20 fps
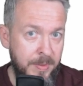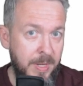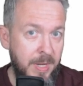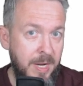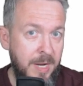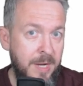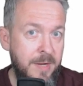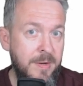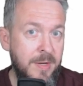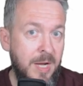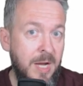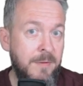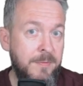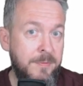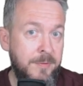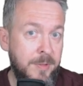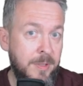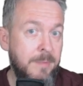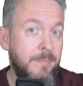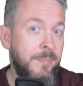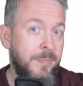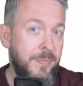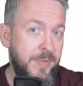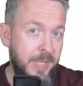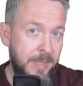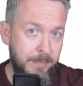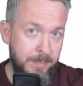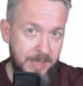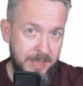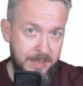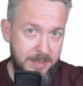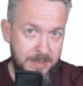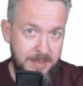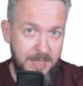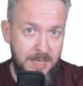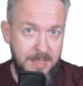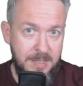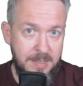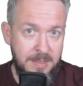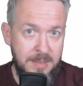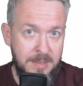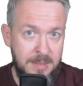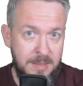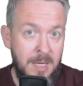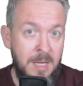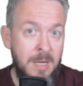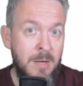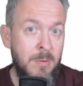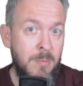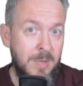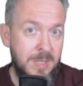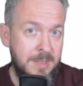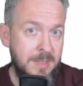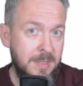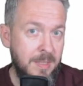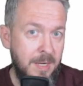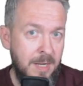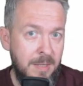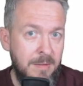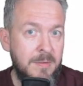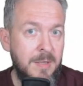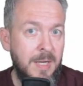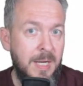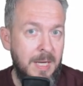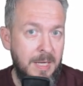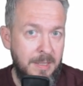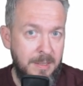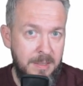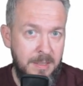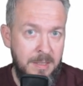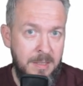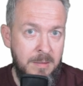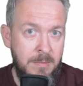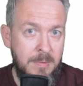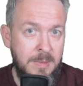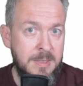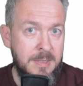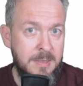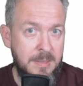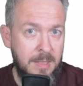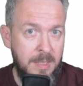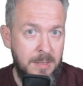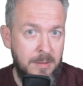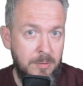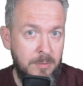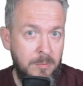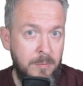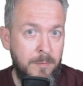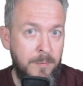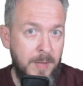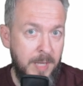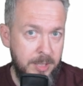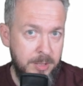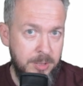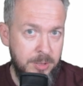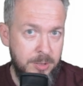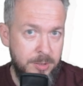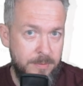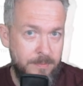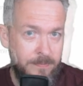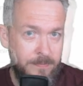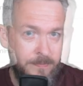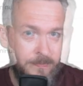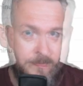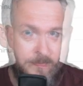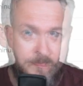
And after ten plus seconds, once again the L E D will start to flash.